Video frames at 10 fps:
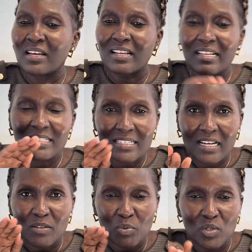Let's
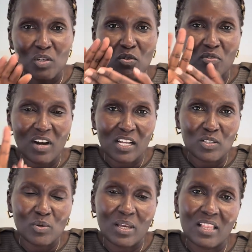start putting your file
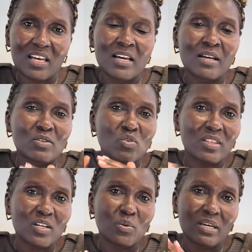together so
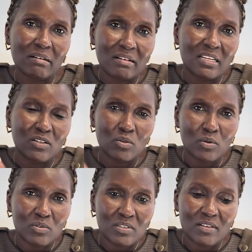that we are ready to
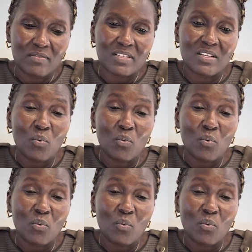launch the visa.